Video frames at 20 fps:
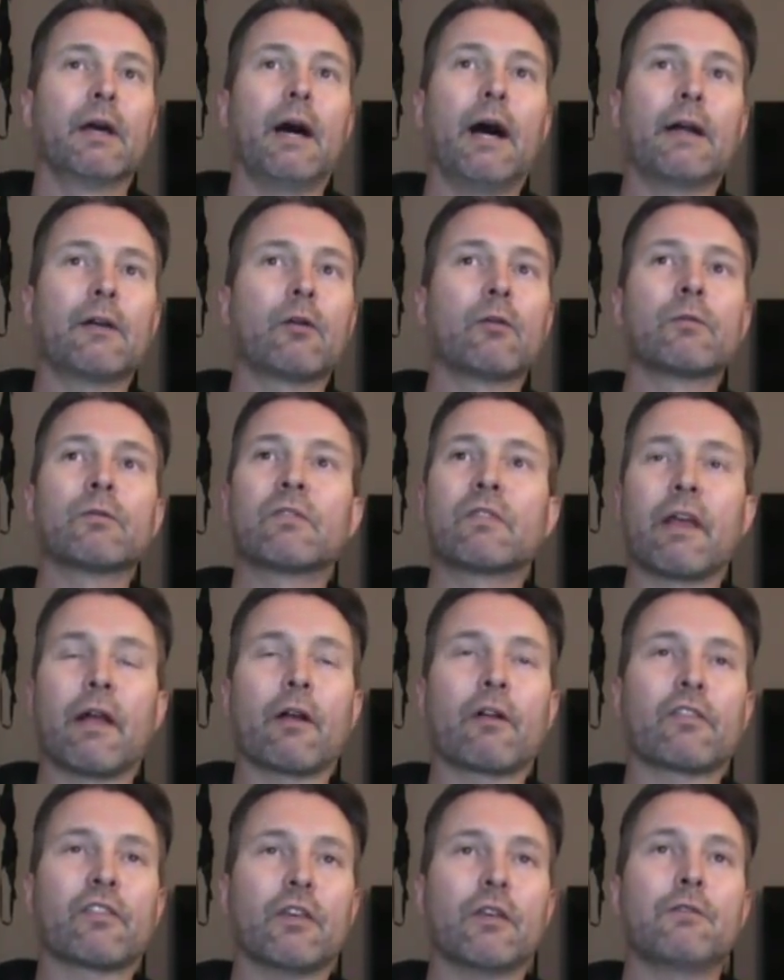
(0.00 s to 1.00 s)
I don't
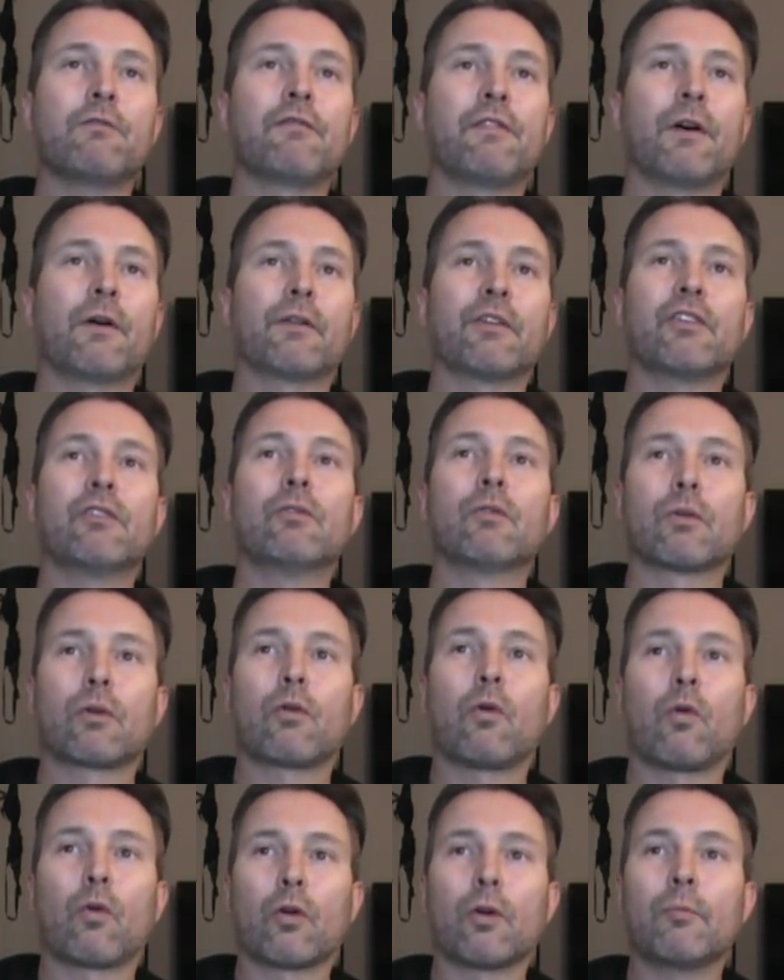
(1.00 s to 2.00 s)
dare say you found a
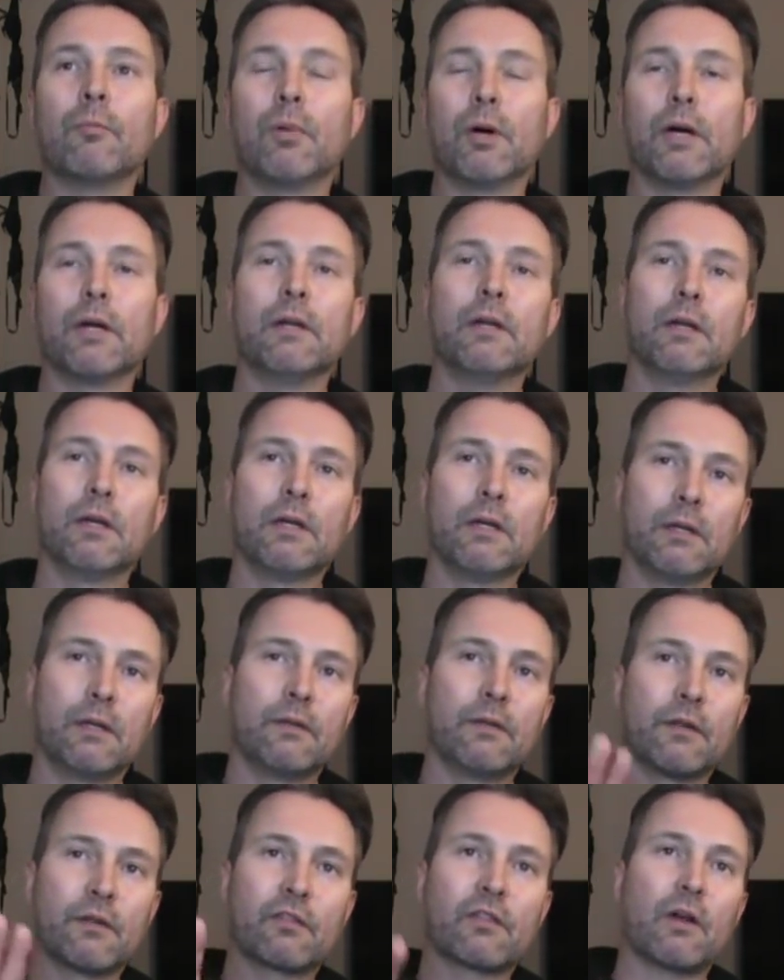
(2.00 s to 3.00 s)
unicorn, but
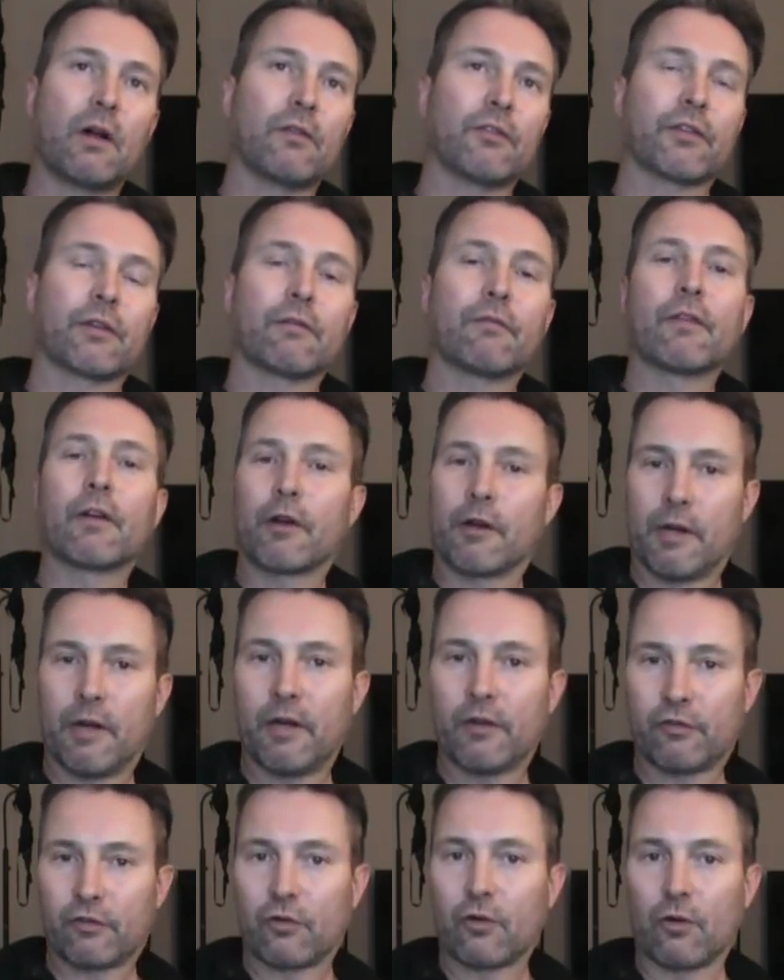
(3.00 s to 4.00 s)
this sounds like a very
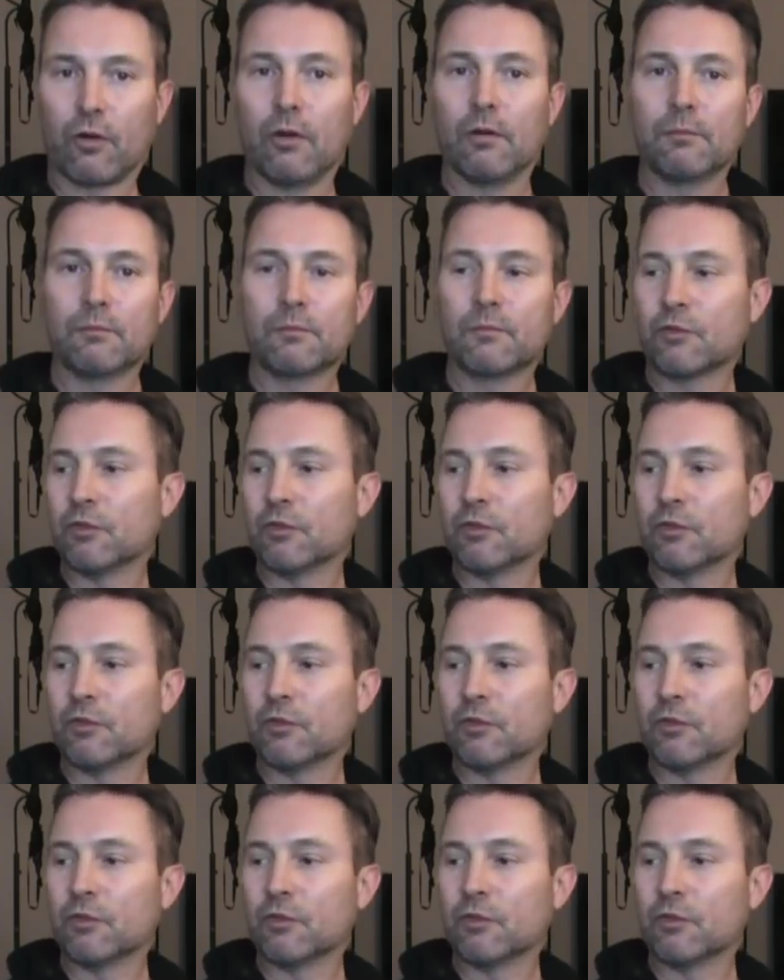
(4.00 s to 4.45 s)
nice girl.